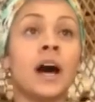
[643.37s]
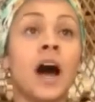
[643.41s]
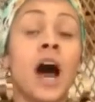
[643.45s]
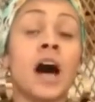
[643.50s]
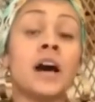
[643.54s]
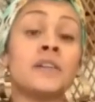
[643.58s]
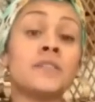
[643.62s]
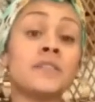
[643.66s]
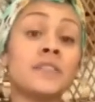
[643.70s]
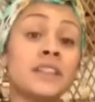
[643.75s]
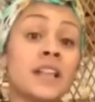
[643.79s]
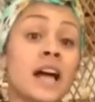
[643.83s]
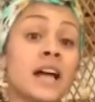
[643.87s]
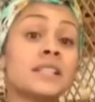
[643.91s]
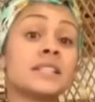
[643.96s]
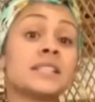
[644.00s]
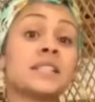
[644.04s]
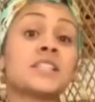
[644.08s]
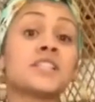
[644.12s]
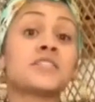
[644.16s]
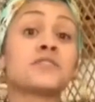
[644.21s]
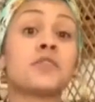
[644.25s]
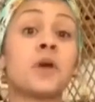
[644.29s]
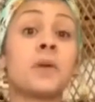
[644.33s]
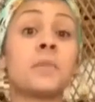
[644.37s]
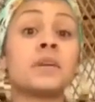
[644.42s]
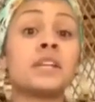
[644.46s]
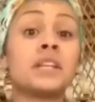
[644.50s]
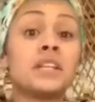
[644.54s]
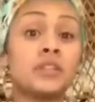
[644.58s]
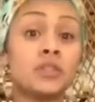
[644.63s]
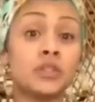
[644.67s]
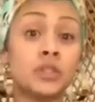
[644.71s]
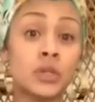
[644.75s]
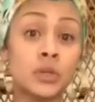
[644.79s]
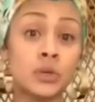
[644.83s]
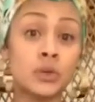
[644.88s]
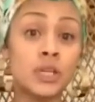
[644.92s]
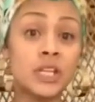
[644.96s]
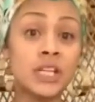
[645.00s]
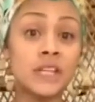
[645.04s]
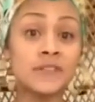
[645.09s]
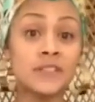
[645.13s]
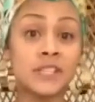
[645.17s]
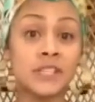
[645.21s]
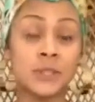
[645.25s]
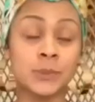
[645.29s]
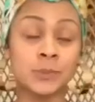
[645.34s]
unless it's from an
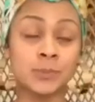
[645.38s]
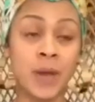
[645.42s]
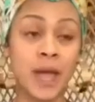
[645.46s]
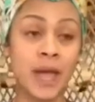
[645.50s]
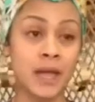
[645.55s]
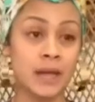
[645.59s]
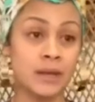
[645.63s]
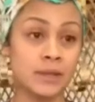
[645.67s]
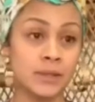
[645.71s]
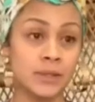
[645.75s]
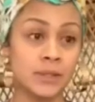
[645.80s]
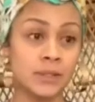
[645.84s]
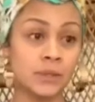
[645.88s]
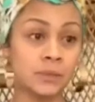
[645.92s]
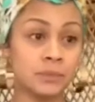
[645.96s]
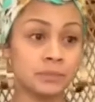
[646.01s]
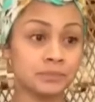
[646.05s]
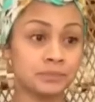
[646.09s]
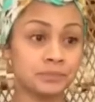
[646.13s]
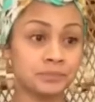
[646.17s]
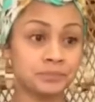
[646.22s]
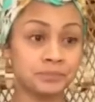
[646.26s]
intuitive space,